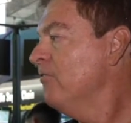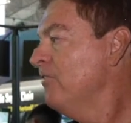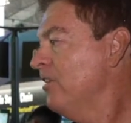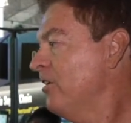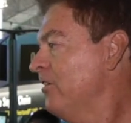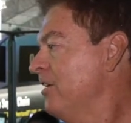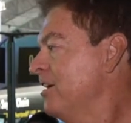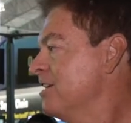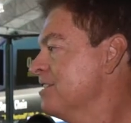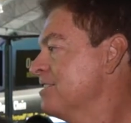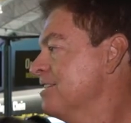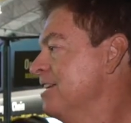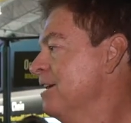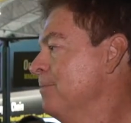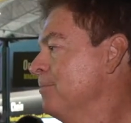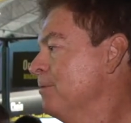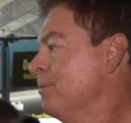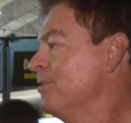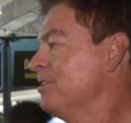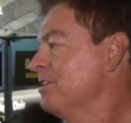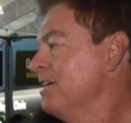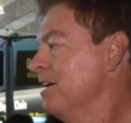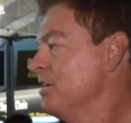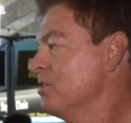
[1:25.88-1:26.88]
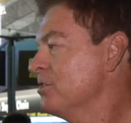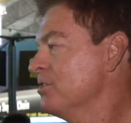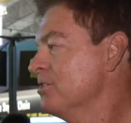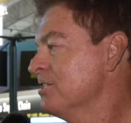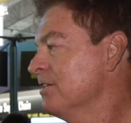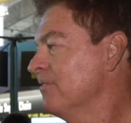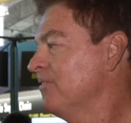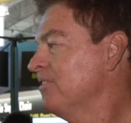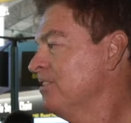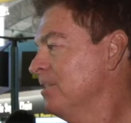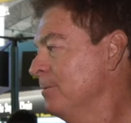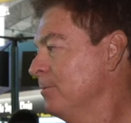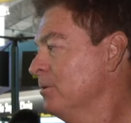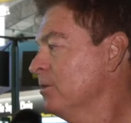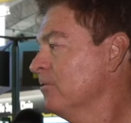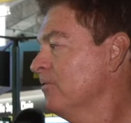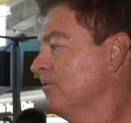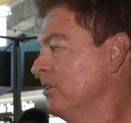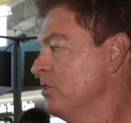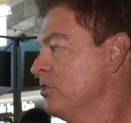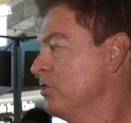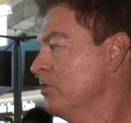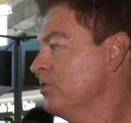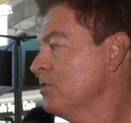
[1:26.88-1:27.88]
various implementations of similar
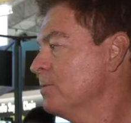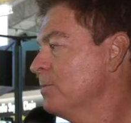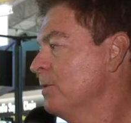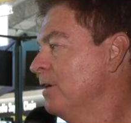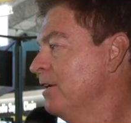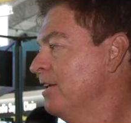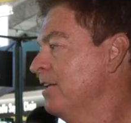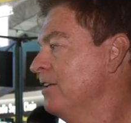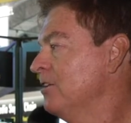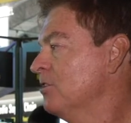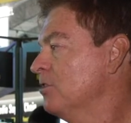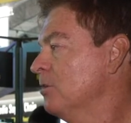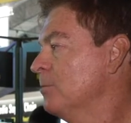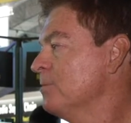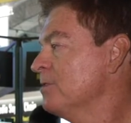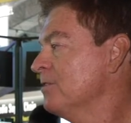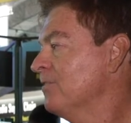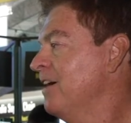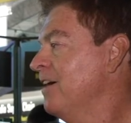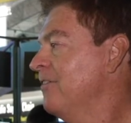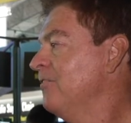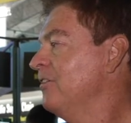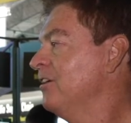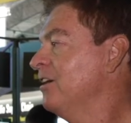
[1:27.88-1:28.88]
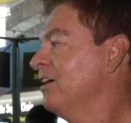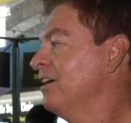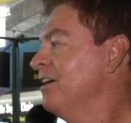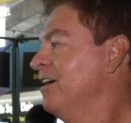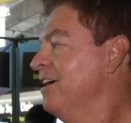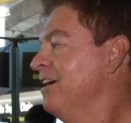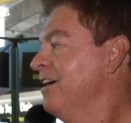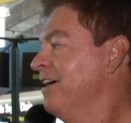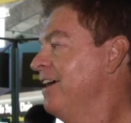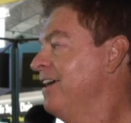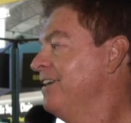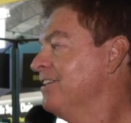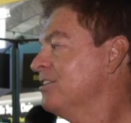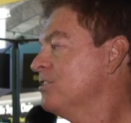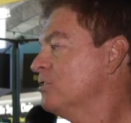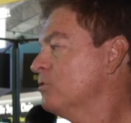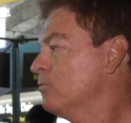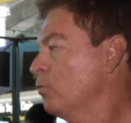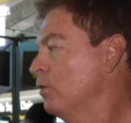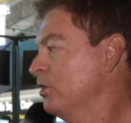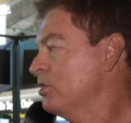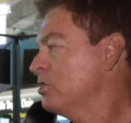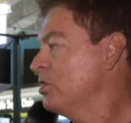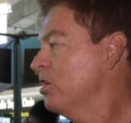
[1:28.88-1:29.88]
features, but in terms of having a
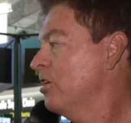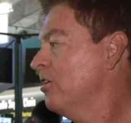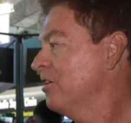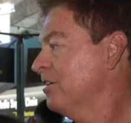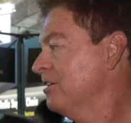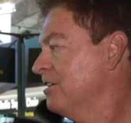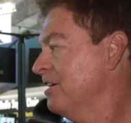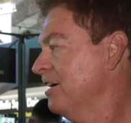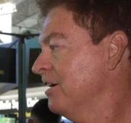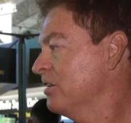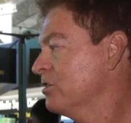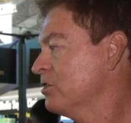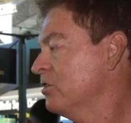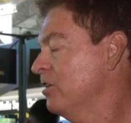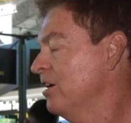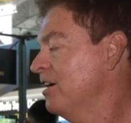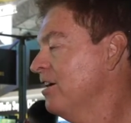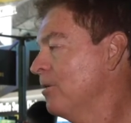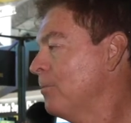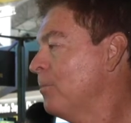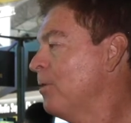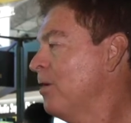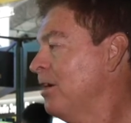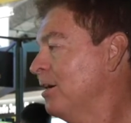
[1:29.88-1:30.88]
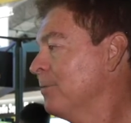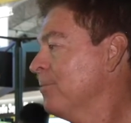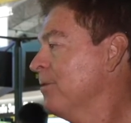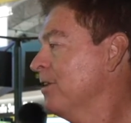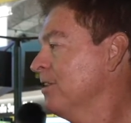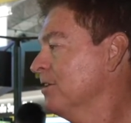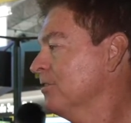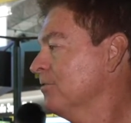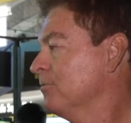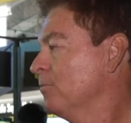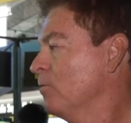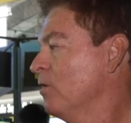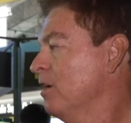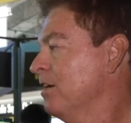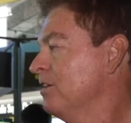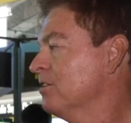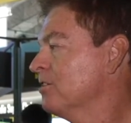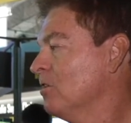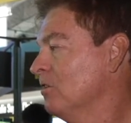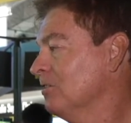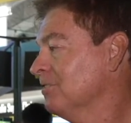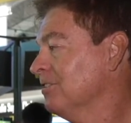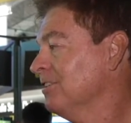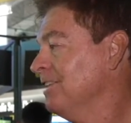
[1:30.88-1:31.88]
switch architecture, and our product, by the way, is
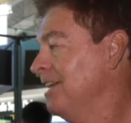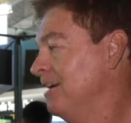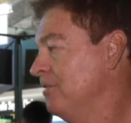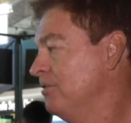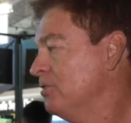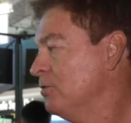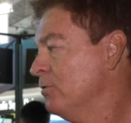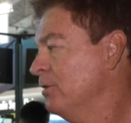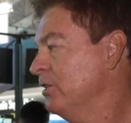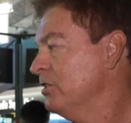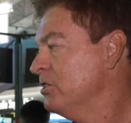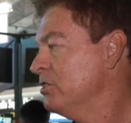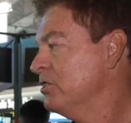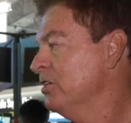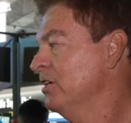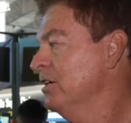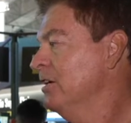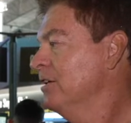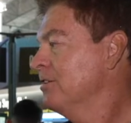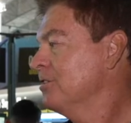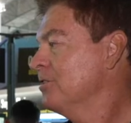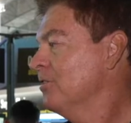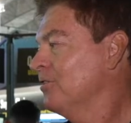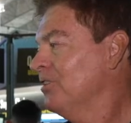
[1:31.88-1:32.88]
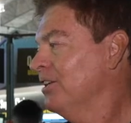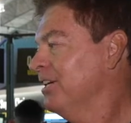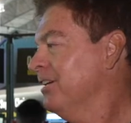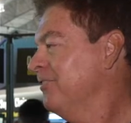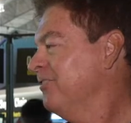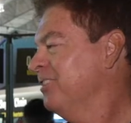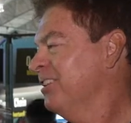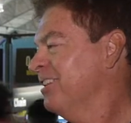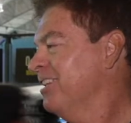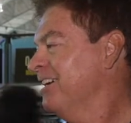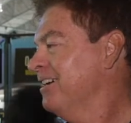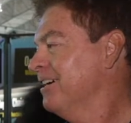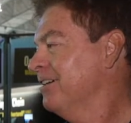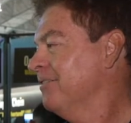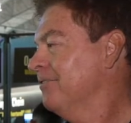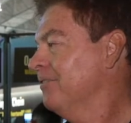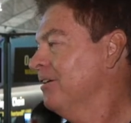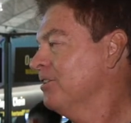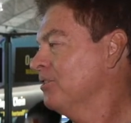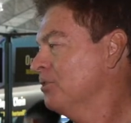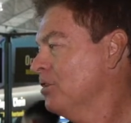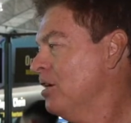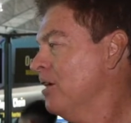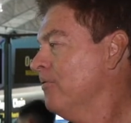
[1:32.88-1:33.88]
called cloudSwXtch. So think of it like a,
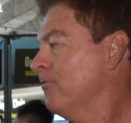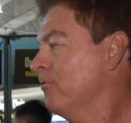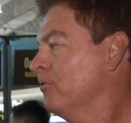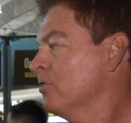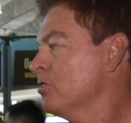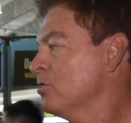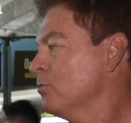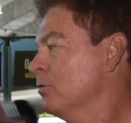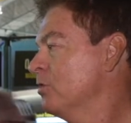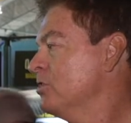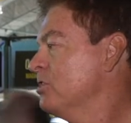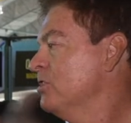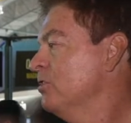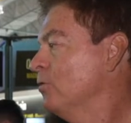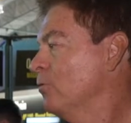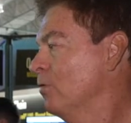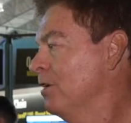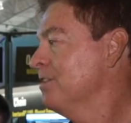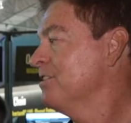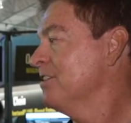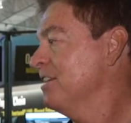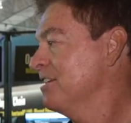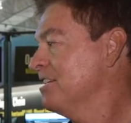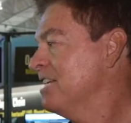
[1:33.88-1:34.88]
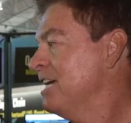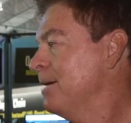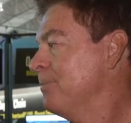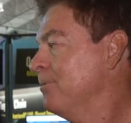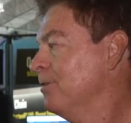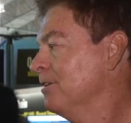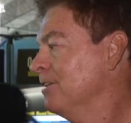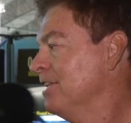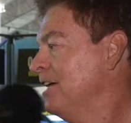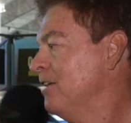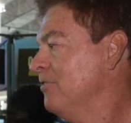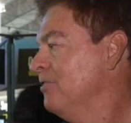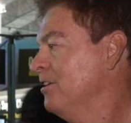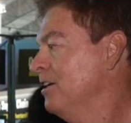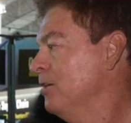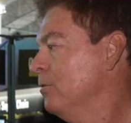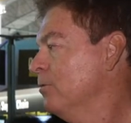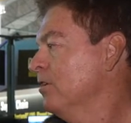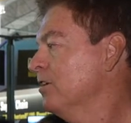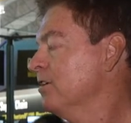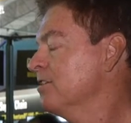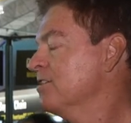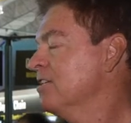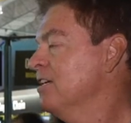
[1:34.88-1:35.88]
a software switch that runs on top of cloud
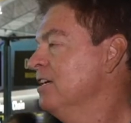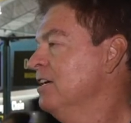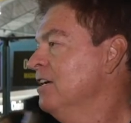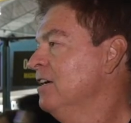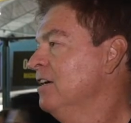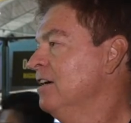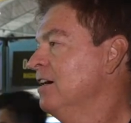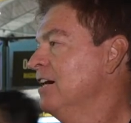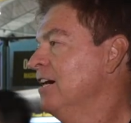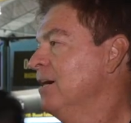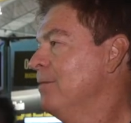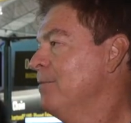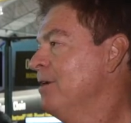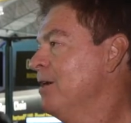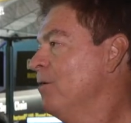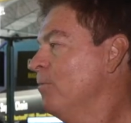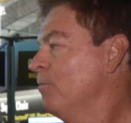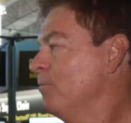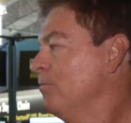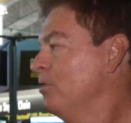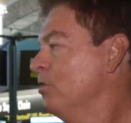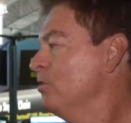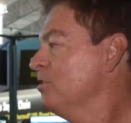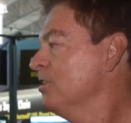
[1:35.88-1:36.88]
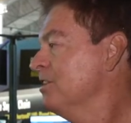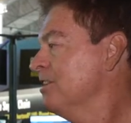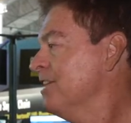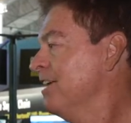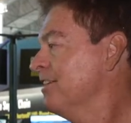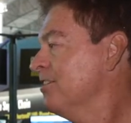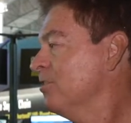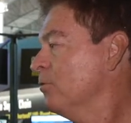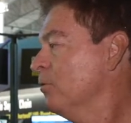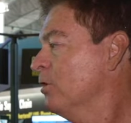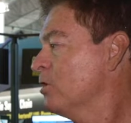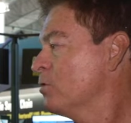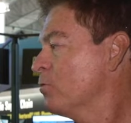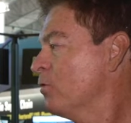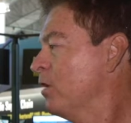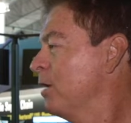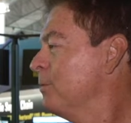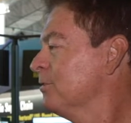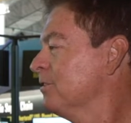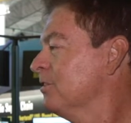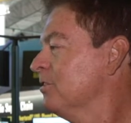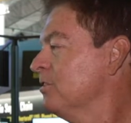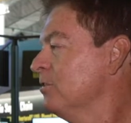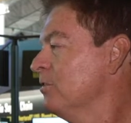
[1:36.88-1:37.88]
networks. Um, and using that switch, we're
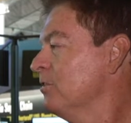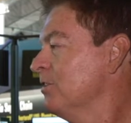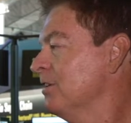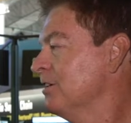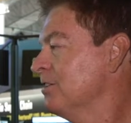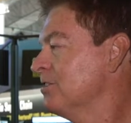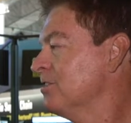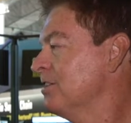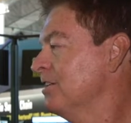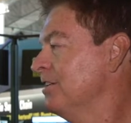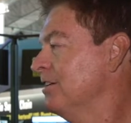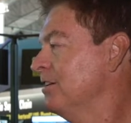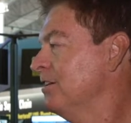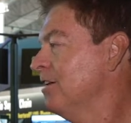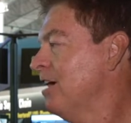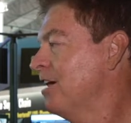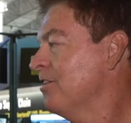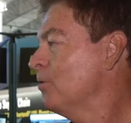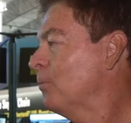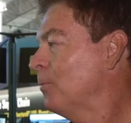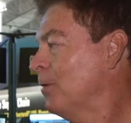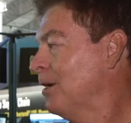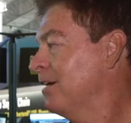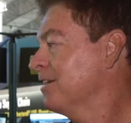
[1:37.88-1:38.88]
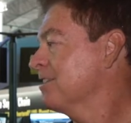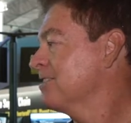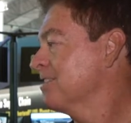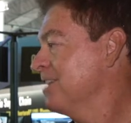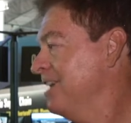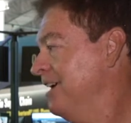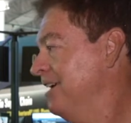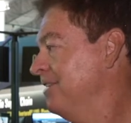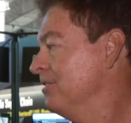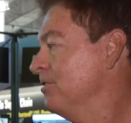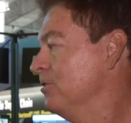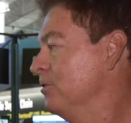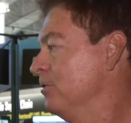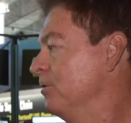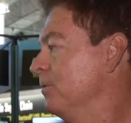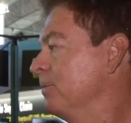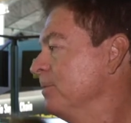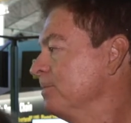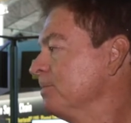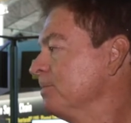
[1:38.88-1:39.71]
able to do things that other products can't do.